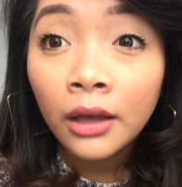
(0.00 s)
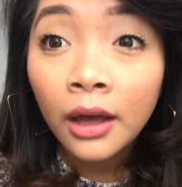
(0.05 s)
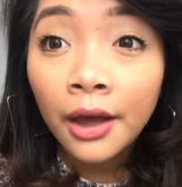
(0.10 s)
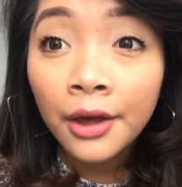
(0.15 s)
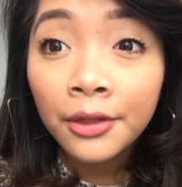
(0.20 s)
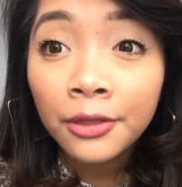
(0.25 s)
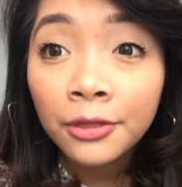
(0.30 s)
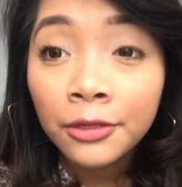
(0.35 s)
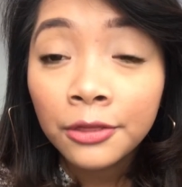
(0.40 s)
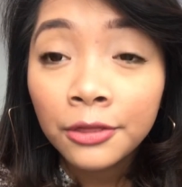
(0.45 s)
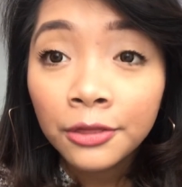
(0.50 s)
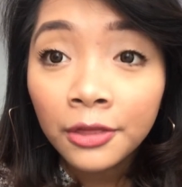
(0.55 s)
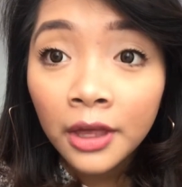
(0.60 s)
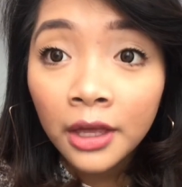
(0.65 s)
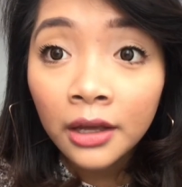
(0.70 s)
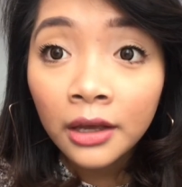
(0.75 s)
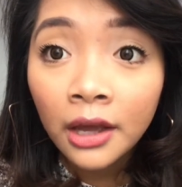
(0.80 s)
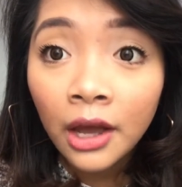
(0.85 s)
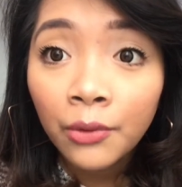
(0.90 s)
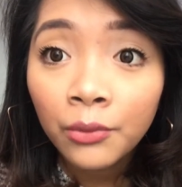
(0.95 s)
I
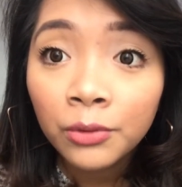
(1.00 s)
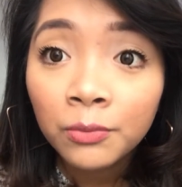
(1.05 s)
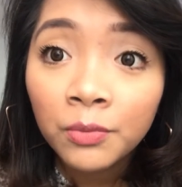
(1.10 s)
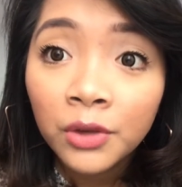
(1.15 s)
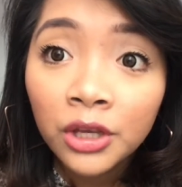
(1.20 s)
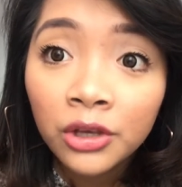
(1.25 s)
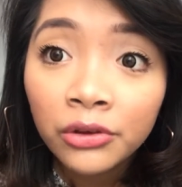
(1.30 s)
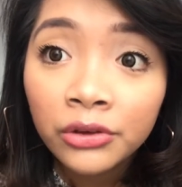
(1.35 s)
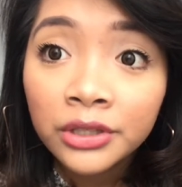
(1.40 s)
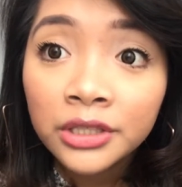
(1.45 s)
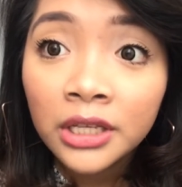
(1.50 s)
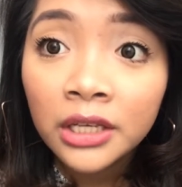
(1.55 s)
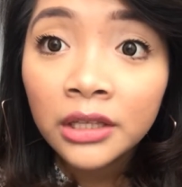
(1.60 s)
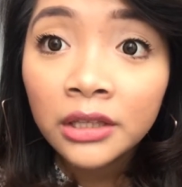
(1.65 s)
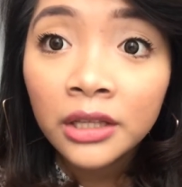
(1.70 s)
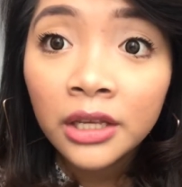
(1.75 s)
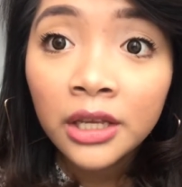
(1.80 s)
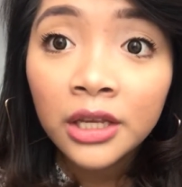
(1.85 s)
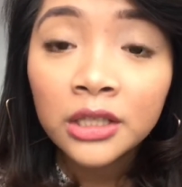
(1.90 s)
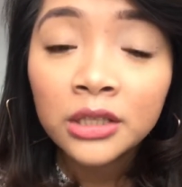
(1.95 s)
think I would be
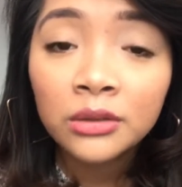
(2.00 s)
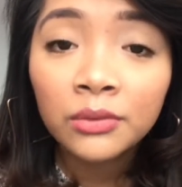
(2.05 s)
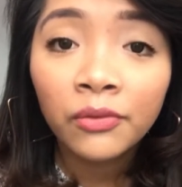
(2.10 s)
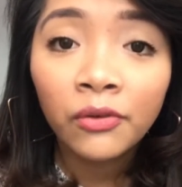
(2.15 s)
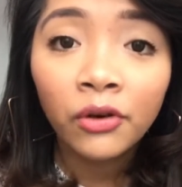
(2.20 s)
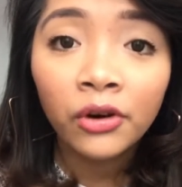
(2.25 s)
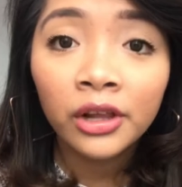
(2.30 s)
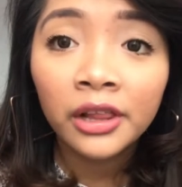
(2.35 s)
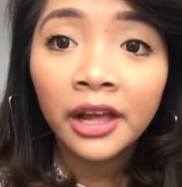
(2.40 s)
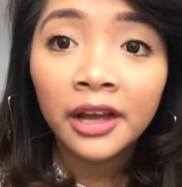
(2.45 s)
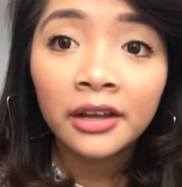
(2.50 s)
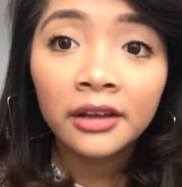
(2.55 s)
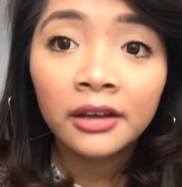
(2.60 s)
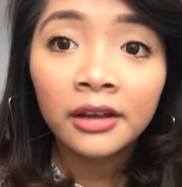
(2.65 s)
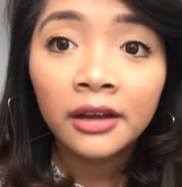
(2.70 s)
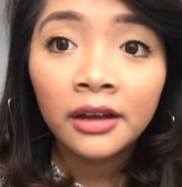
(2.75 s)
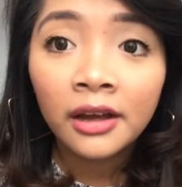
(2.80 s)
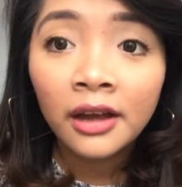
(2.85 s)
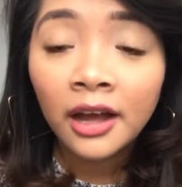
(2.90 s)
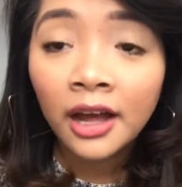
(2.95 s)
using this for like
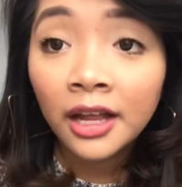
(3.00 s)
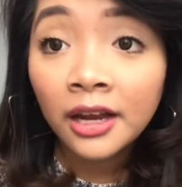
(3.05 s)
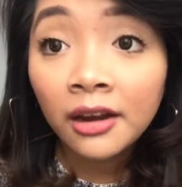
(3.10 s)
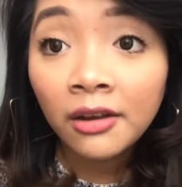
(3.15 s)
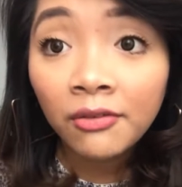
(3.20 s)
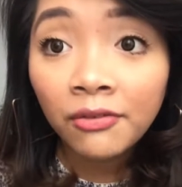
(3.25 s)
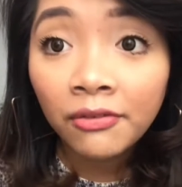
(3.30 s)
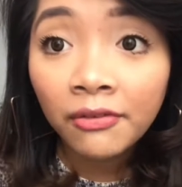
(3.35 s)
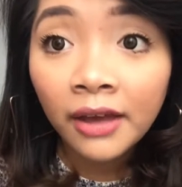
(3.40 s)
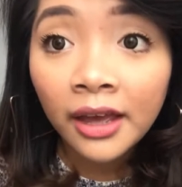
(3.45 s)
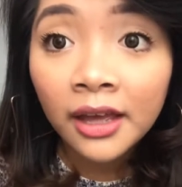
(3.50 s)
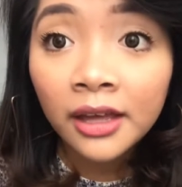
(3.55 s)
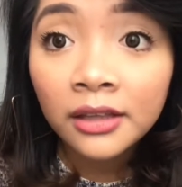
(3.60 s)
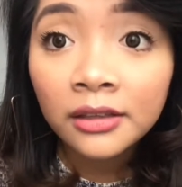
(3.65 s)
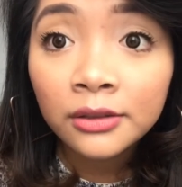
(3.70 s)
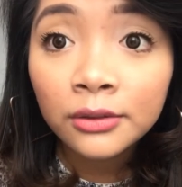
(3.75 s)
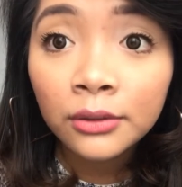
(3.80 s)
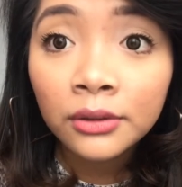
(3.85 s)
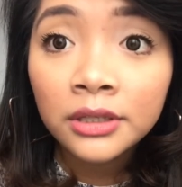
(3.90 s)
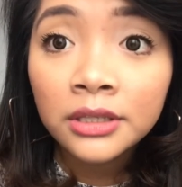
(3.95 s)
an
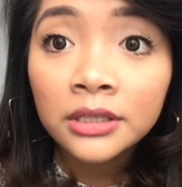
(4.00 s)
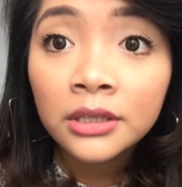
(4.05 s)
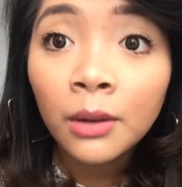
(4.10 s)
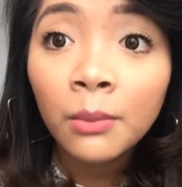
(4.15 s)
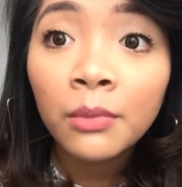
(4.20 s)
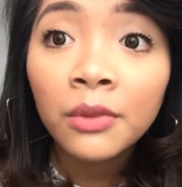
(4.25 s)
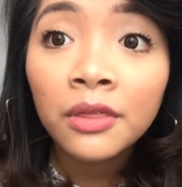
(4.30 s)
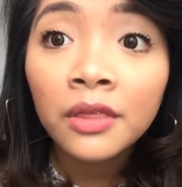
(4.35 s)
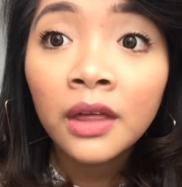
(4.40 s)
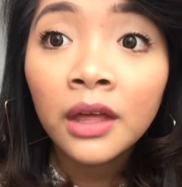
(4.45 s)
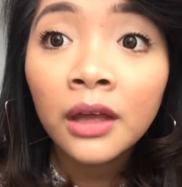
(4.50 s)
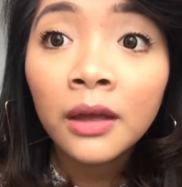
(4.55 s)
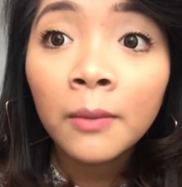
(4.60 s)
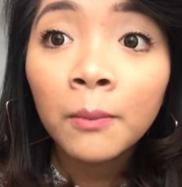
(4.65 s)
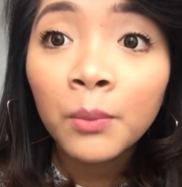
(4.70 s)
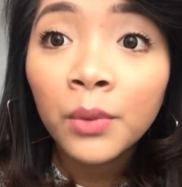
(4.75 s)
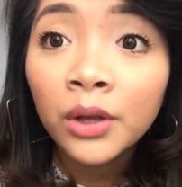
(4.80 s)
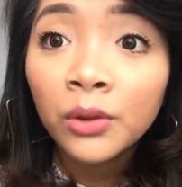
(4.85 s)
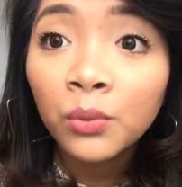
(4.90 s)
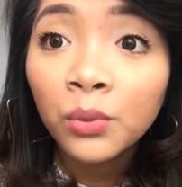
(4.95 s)
event or
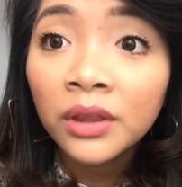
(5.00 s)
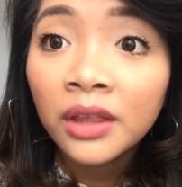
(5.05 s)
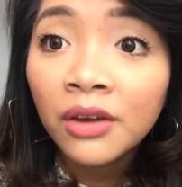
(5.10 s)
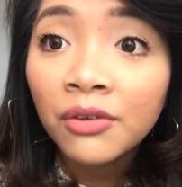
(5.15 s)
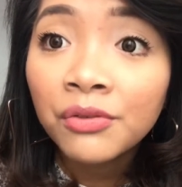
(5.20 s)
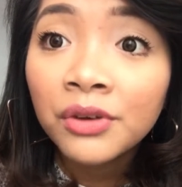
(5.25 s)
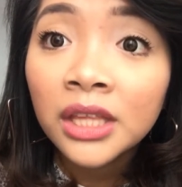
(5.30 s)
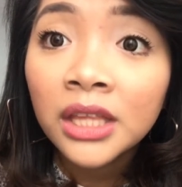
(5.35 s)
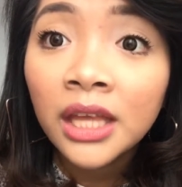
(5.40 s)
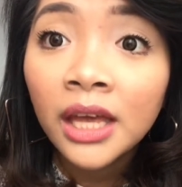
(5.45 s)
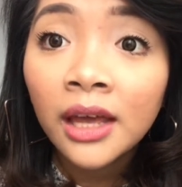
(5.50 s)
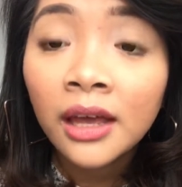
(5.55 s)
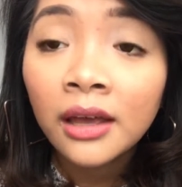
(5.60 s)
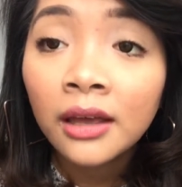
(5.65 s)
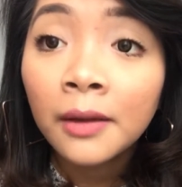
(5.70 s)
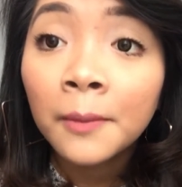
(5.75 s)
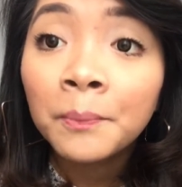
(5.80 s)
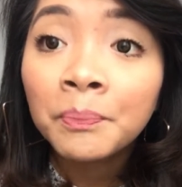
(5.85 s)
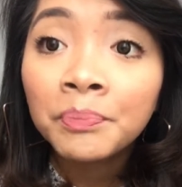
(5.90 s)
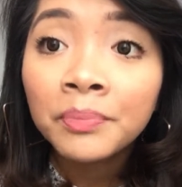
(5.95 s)
something, but with
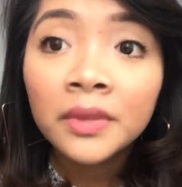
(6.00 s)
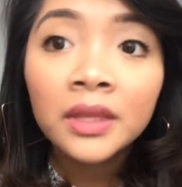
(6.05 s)
everyday,